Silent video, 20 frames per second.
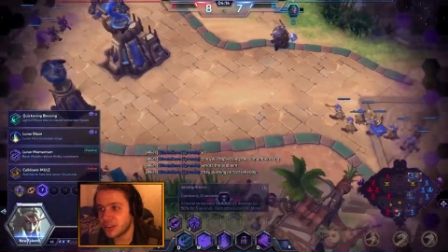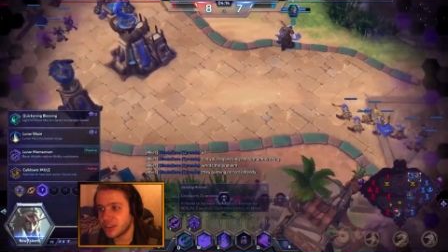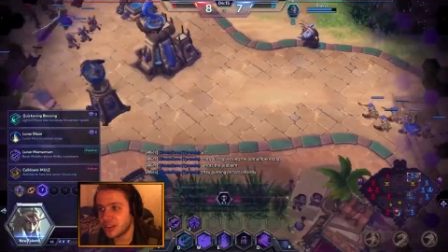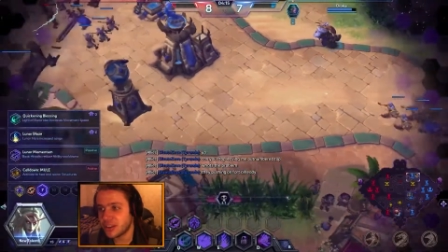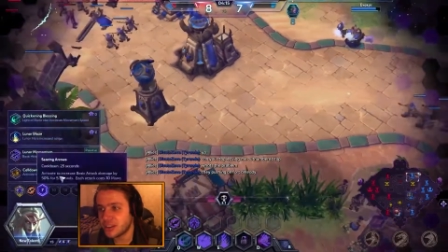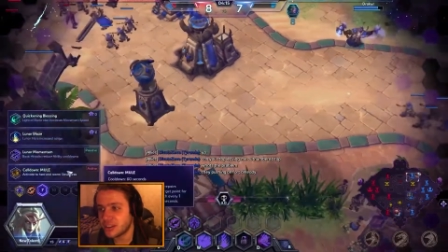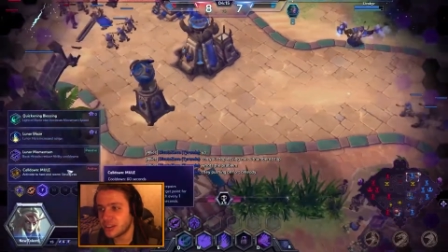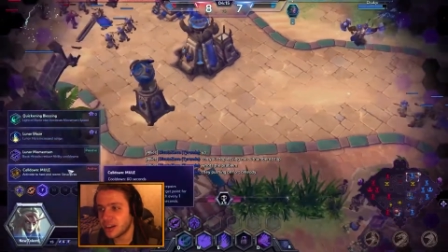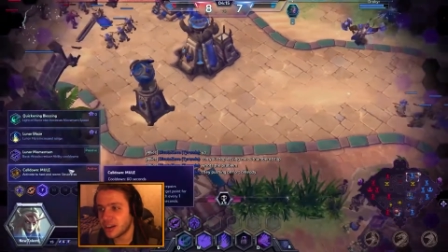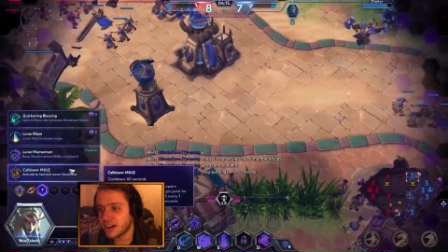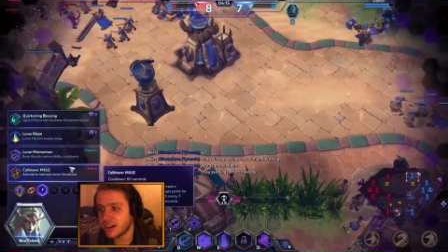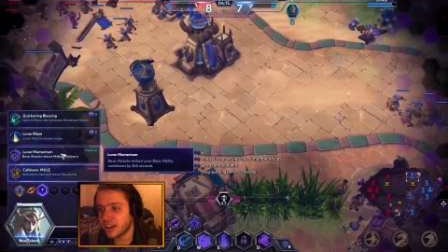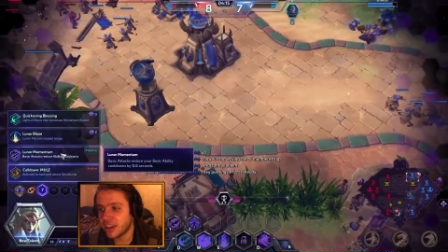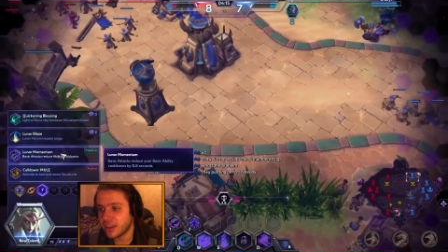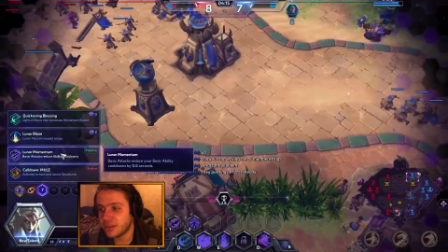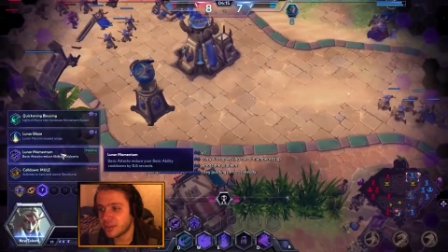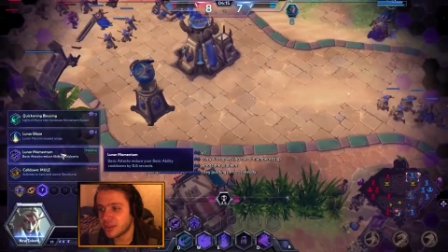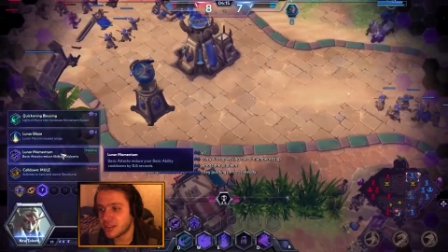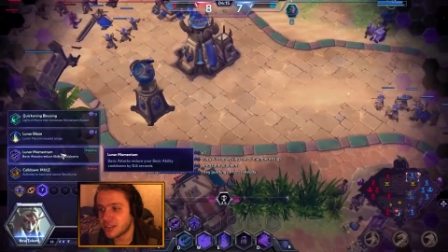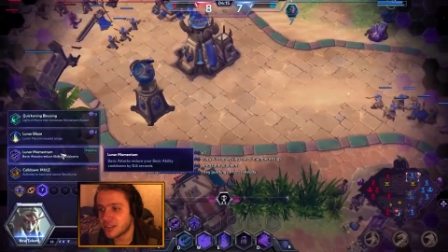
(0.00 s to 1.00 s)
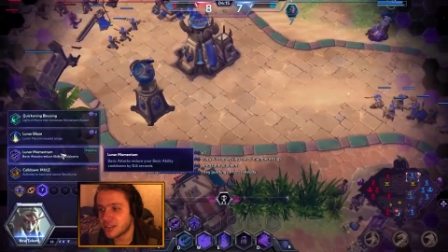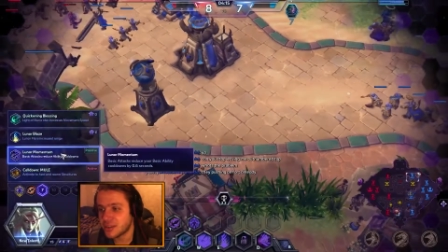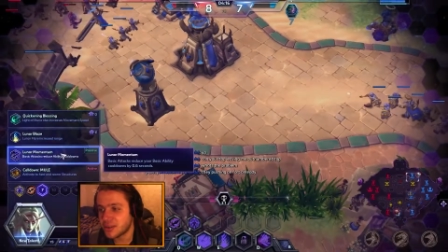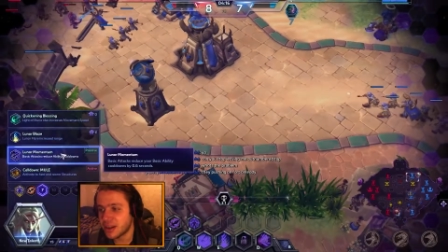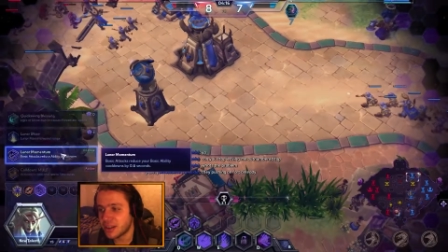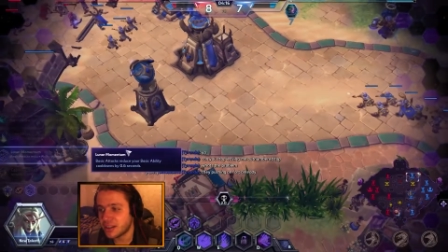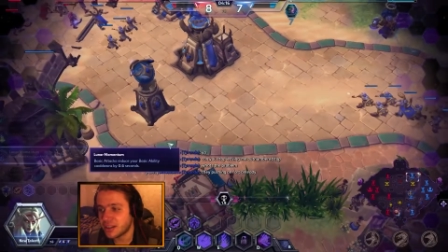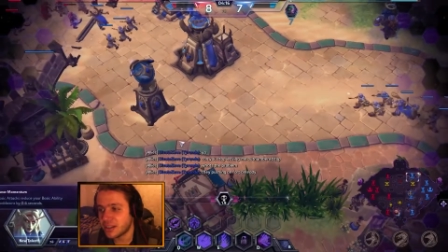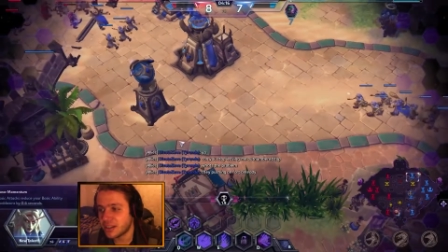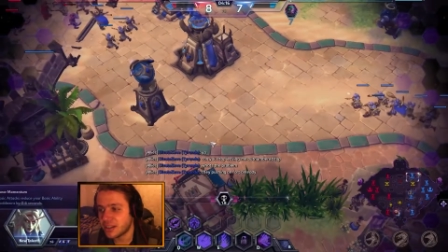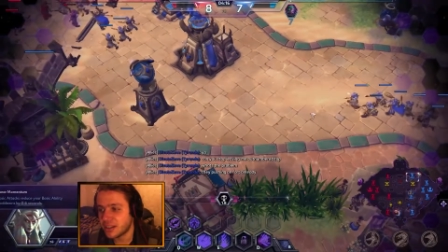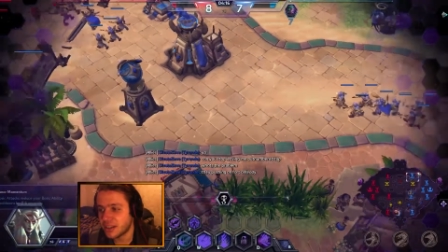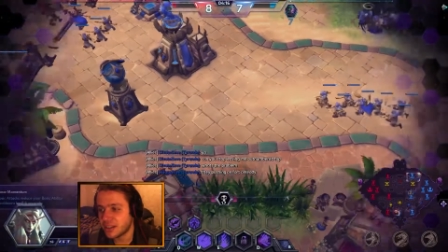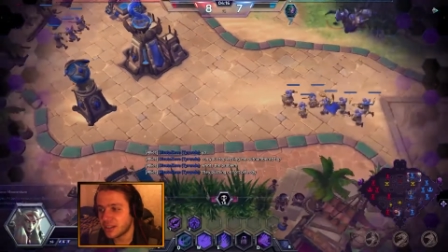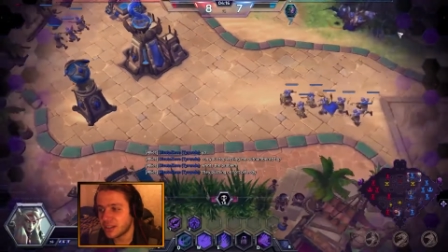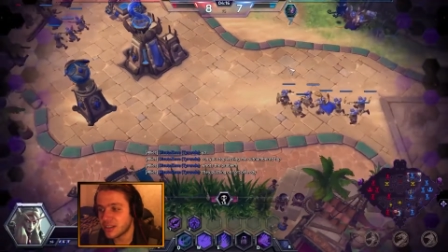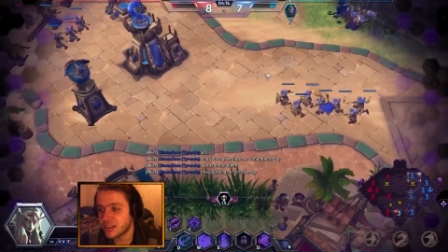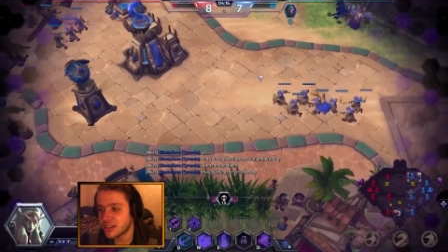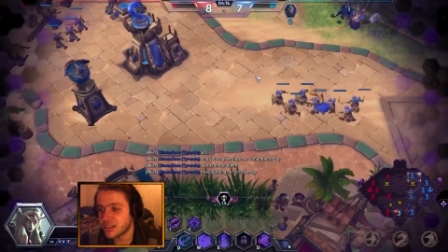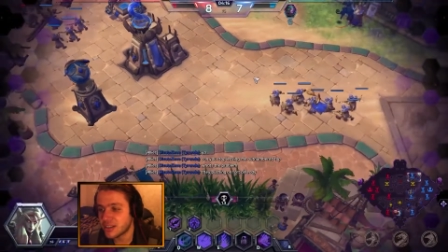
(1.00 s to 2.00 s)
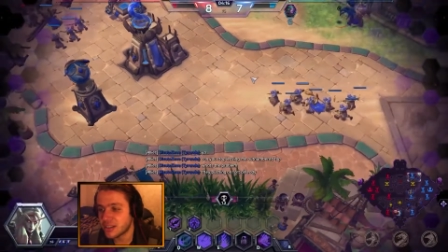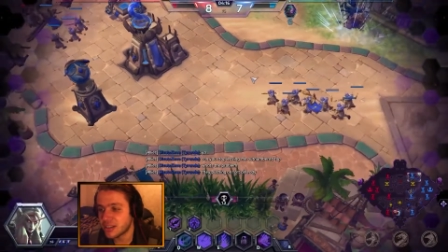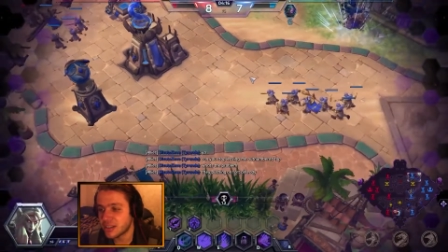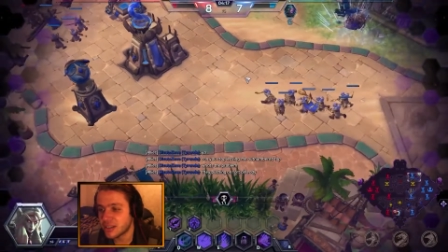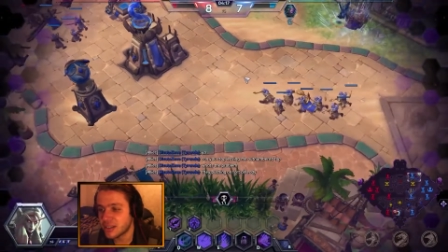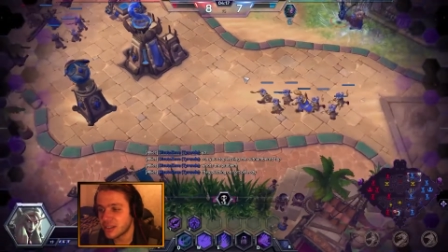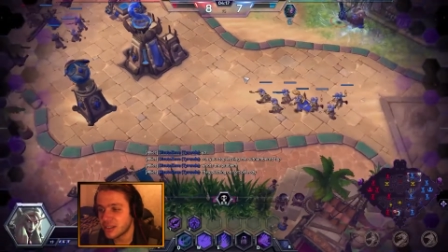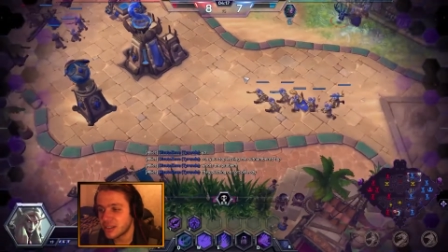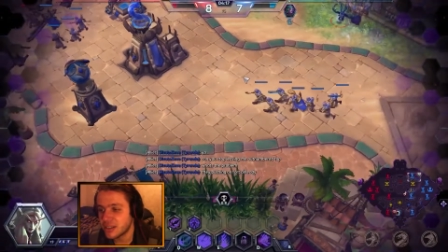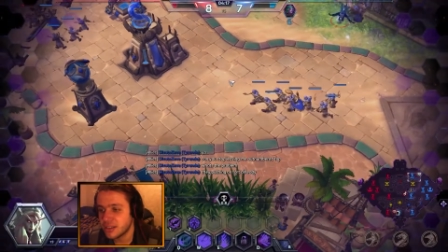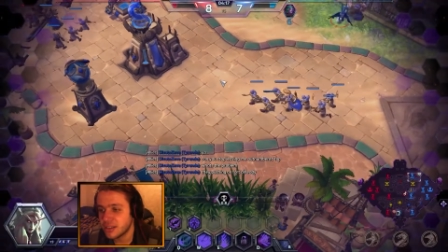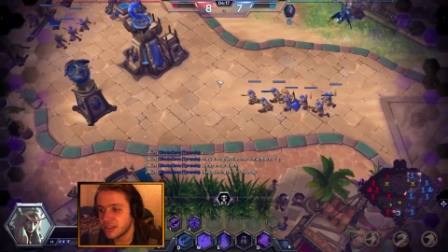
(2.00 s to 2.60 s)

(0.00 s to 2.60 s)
the entire game as a trend and that really sucks.